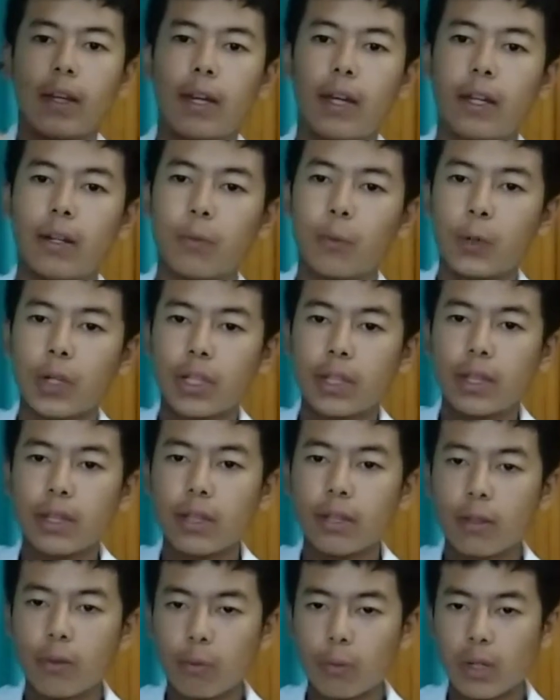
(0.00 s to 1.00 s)
and
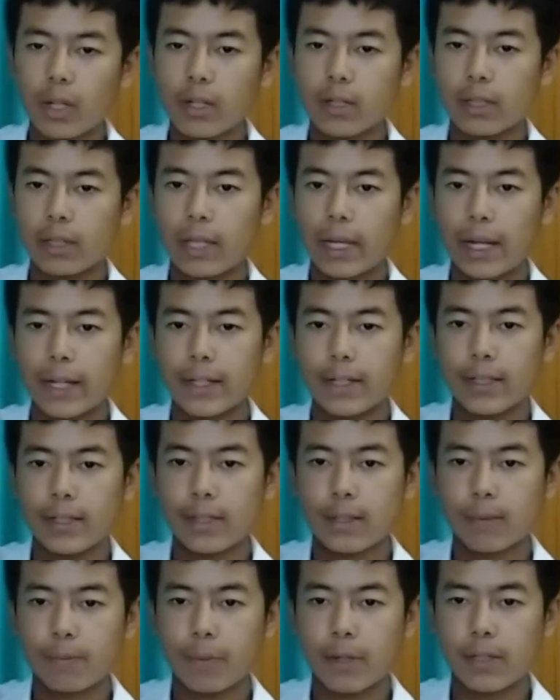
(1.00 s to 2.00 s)
where the light
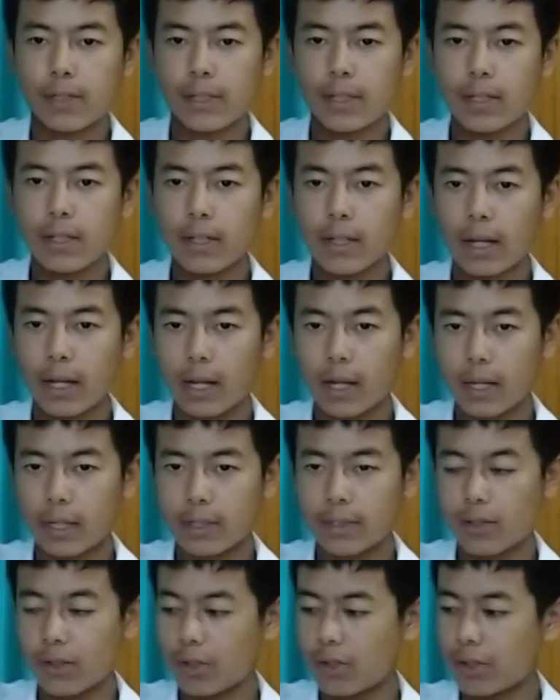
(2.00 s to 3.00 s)
is present,
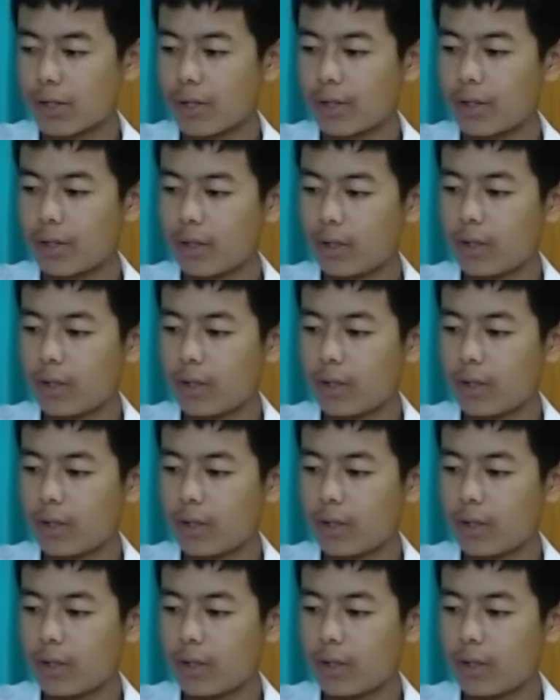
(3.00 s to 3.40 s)
I just